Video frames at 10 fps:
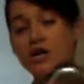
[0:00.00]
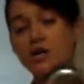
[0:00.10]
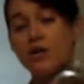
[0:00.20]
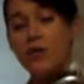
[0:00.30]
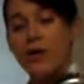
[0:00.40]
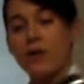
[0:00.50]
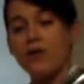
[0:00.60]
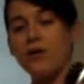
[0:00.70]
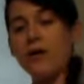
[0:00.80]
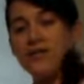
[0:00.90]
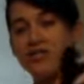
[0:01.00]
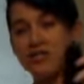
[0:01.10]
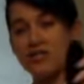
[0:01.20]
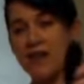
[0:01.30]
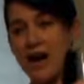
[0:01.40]
So by utilizing
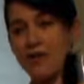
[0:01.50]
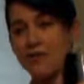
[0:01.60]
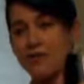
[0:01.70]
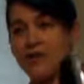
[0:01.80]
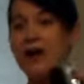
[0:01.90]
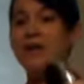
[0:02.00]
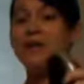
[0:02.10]
just the outside, it